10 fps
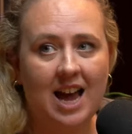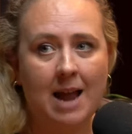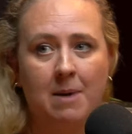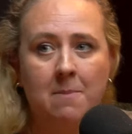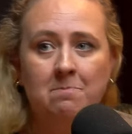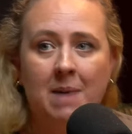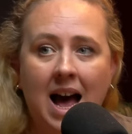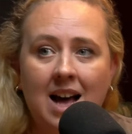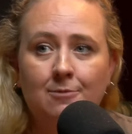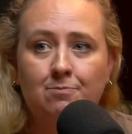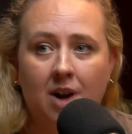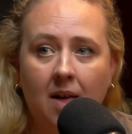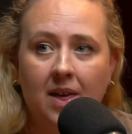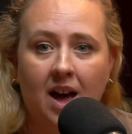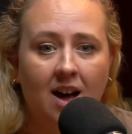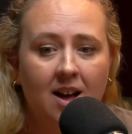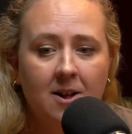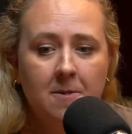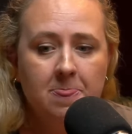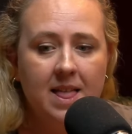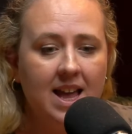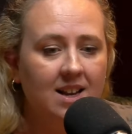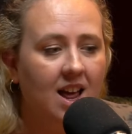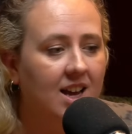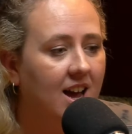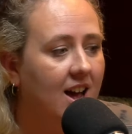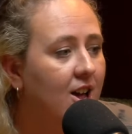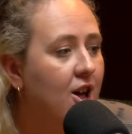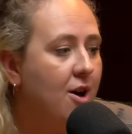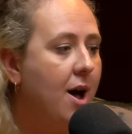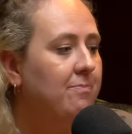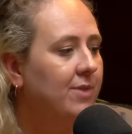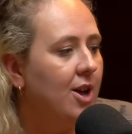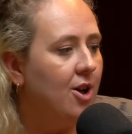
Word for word: and my mad brother in like a um